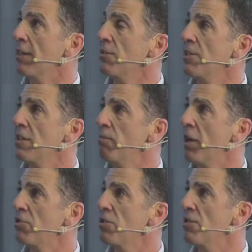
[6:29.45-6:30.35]
We see
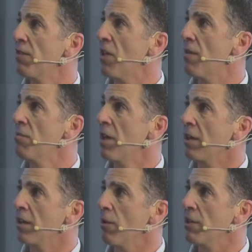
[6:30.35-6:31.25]
pictures of them
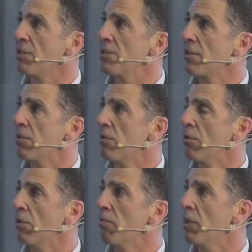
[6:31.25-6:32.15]
going to
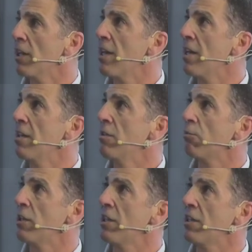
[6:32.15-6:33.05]
school, playing,
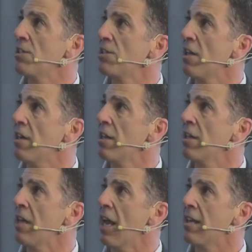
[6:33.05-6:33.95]
reading,
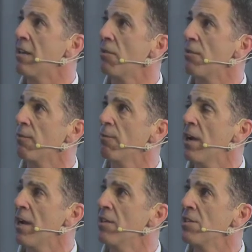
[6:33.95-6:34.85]
studying, hanging with their
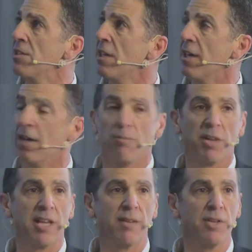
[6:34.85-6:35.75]
friends,
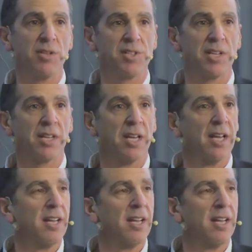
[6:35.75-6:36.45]
playing music,